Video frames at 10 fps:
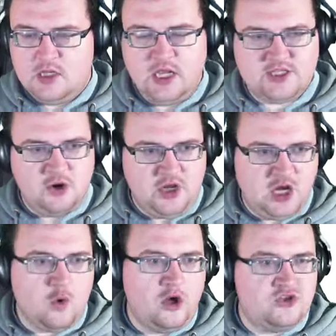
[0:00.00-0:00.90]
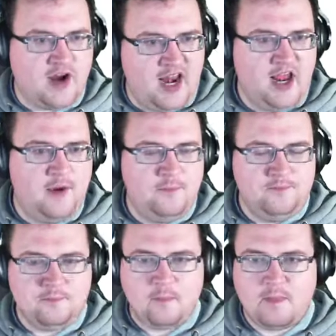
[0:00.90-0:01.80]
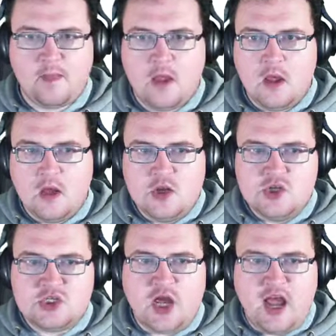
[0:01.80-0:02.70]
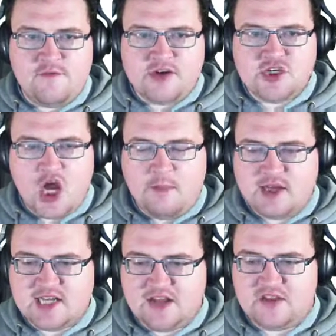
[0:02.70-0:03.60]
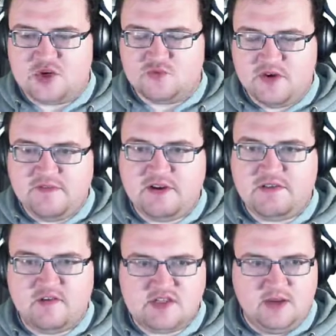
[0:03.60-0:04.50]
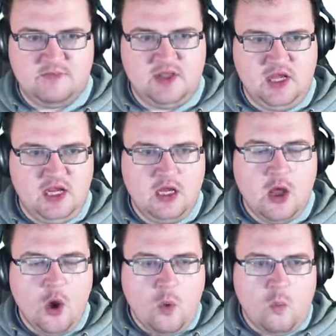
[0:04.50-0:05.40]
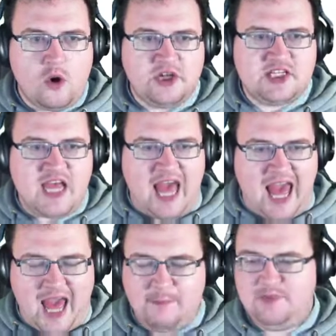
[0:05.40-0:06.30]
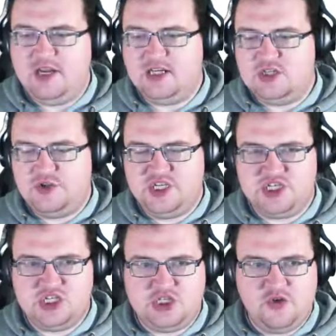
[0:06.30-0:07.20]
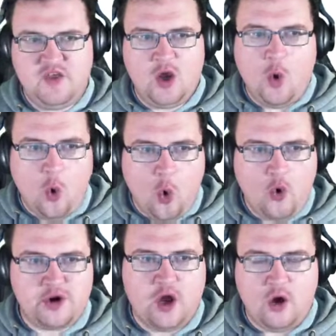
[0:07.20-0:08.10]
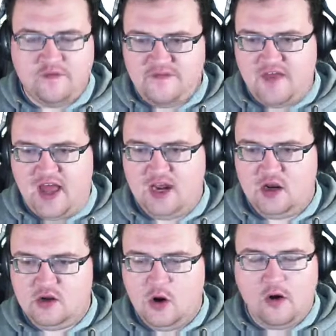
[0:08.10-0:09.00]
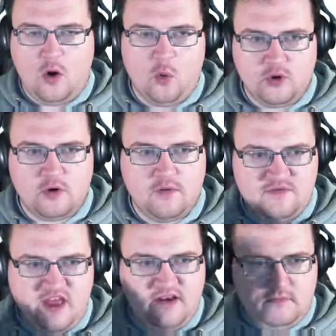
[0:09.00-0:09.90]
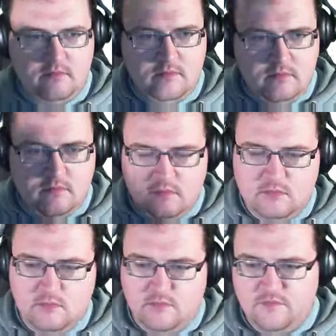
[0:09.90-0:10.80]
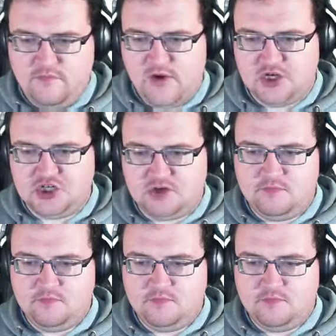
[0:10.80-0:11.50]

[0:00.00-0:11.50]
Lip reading: It's only a quadratic. So every time I take the derivative of something, what is happening to the order of that function?